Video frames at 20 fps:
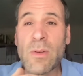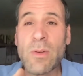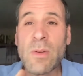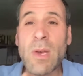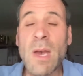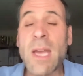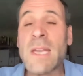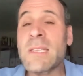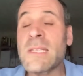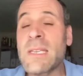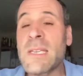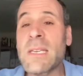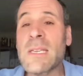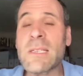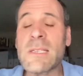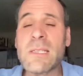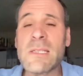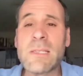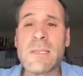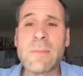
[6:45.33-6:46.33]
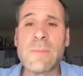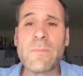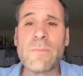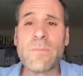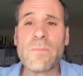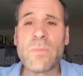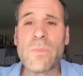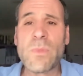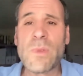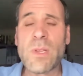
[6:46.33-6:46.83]
ideas
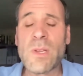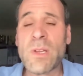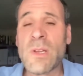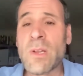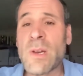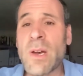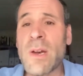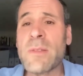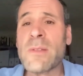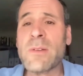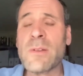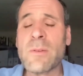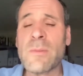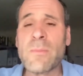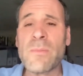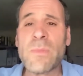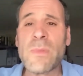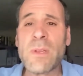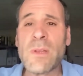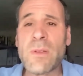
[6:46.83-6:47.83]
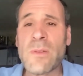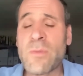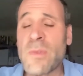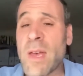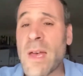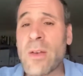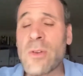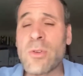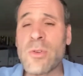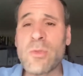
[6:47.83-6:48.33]
and other
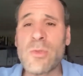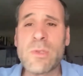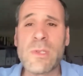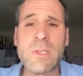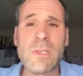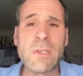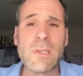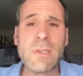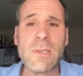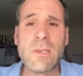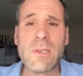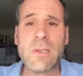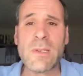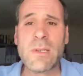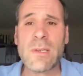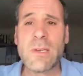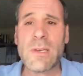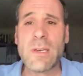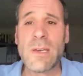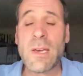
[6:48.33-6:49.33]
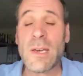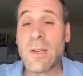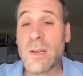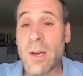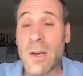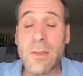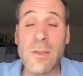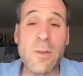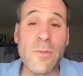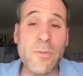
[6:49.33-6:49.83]
values and
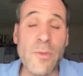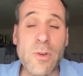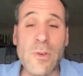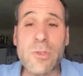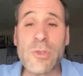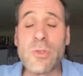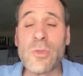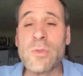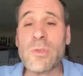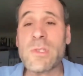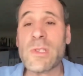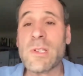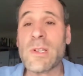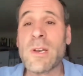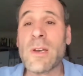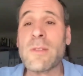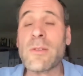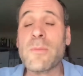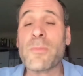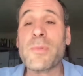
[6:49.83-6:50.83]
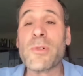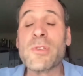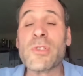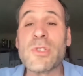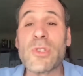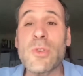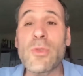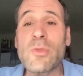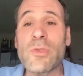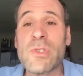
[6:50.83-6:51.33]
other virtues and other
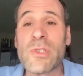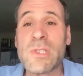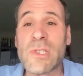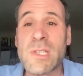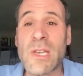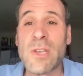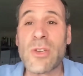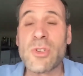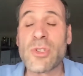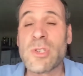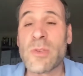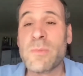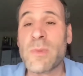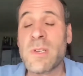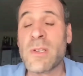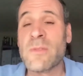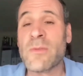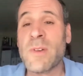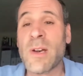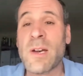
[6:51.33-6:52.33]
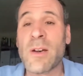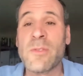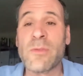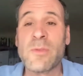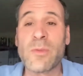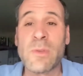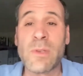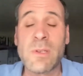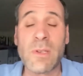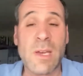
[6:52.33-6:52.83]
pursuits that you should be involved
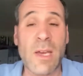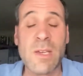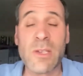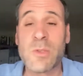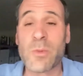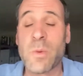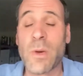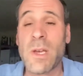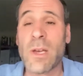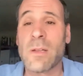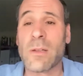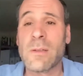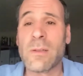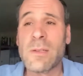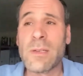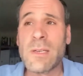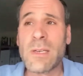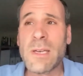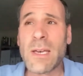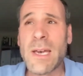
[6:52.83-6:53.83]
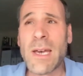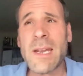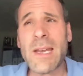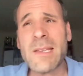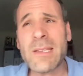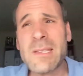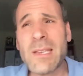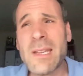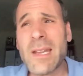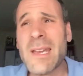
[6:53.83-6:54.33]
in as well. And I
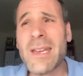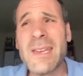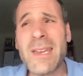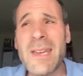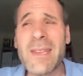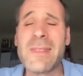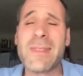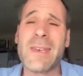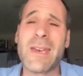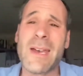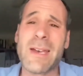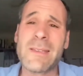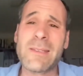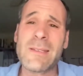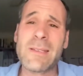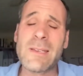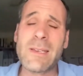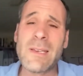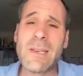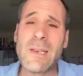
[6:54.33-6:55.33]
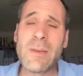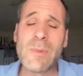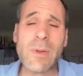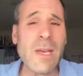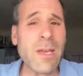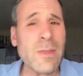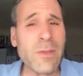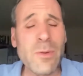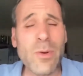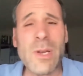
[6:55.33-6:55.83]
said, I get that. But I
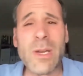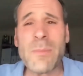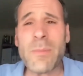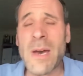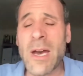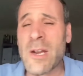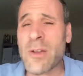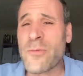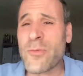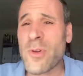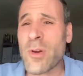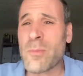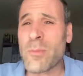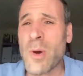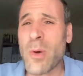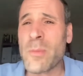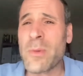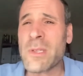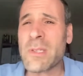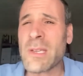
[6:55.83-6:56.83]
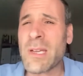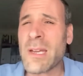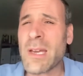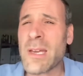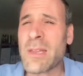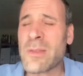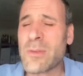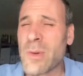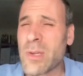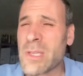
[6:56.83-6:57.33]
thought about it for a moment and I
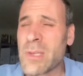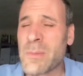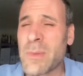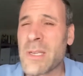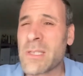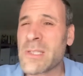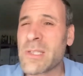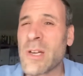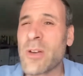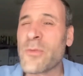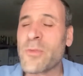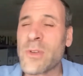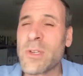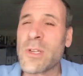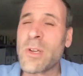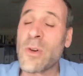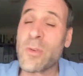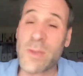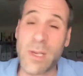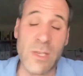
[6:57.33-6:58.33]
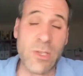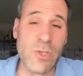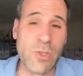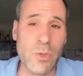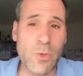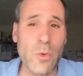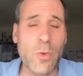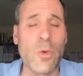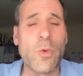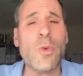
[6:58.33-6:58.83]
thought to myself, that's
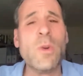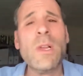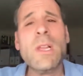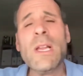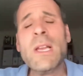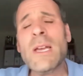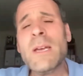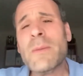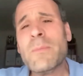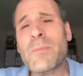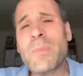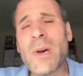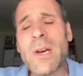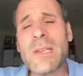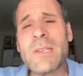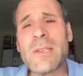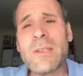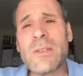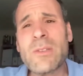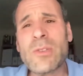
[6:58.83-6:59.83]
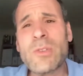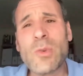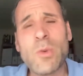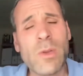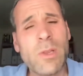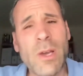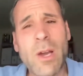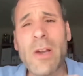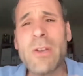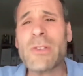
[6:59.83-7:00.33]
true. But to a
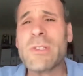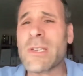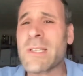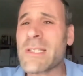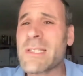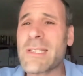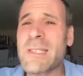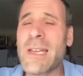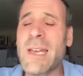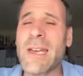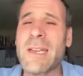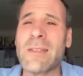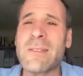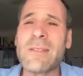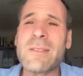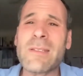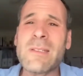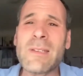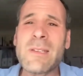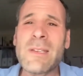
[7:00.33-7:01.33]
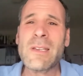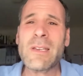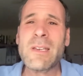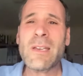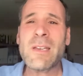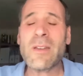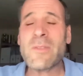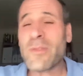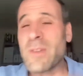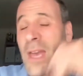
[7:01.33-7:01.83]
large extent,
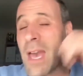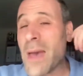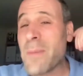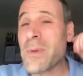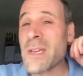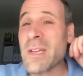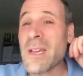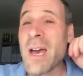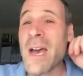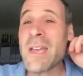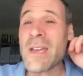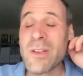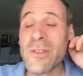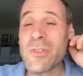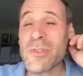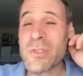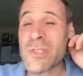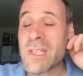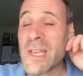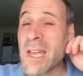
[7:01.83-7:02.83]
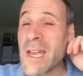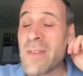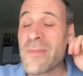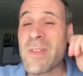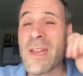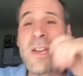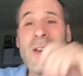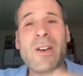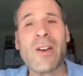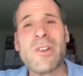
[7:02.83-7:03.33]
if Gabby and I understand
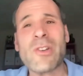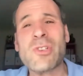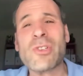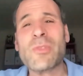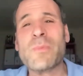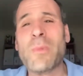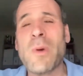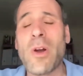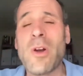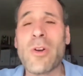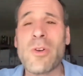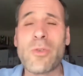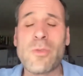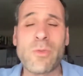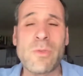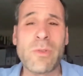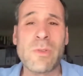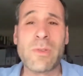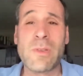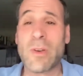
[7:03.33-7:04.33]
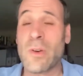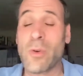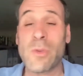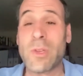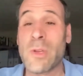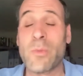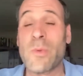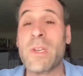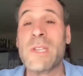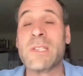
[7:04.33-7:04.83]
that HaKadosh Baruch Hu, the
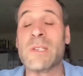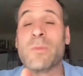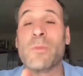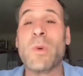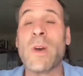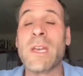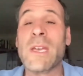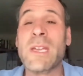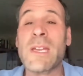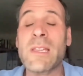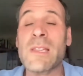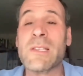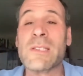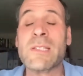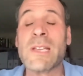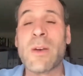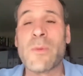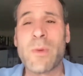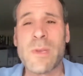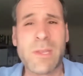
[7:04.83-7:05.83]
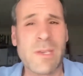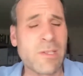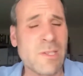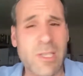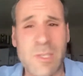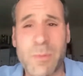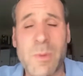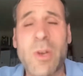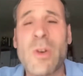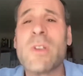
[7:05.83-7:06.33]
only reason why Gila is not with us
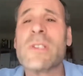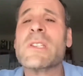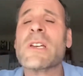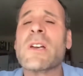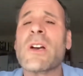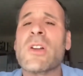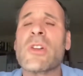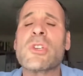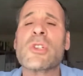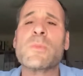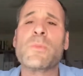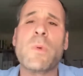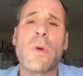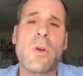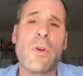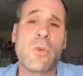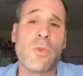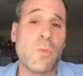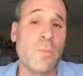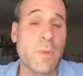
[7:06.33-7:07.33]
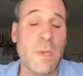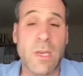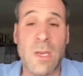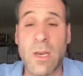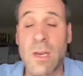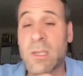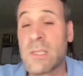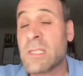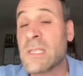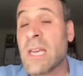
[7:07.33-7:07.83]
is because HaKadosh Baruch Hu,
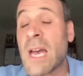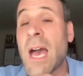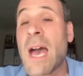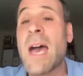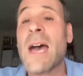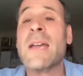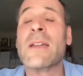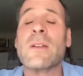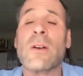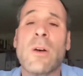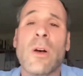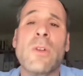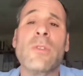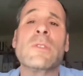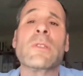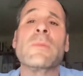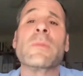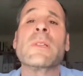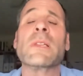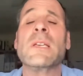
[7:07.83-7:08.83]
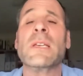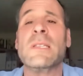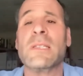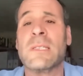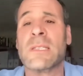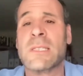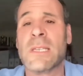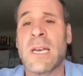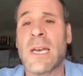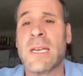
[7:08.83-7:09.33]
because God ultimately
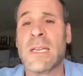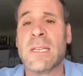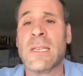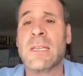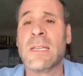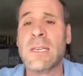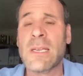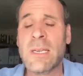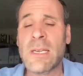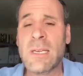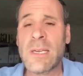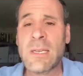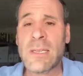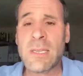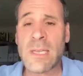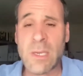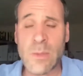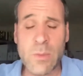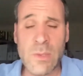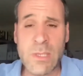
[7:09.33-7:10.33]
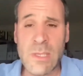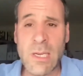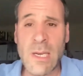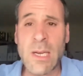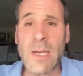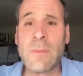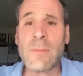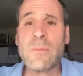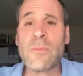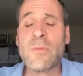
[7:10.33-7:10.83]
decided that it was
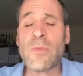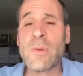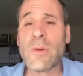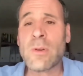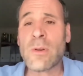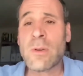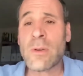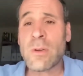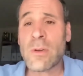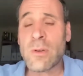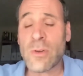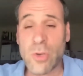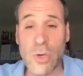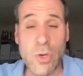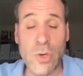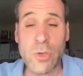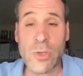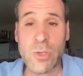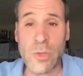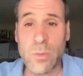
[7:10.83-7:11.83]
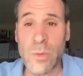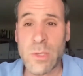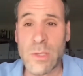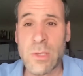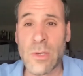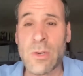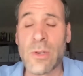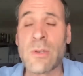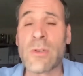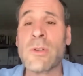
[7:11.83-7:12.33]
time for her to
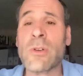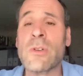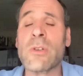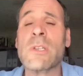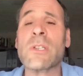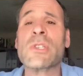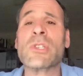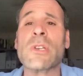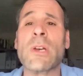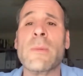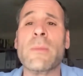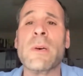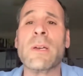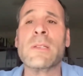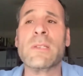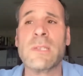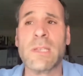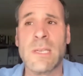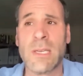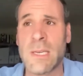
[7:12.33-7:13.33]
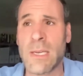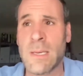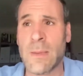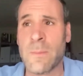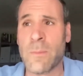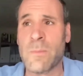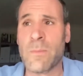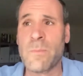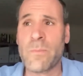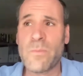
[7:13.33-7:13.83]
return her neshama to
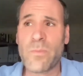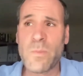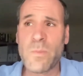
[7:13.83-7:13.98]
Him,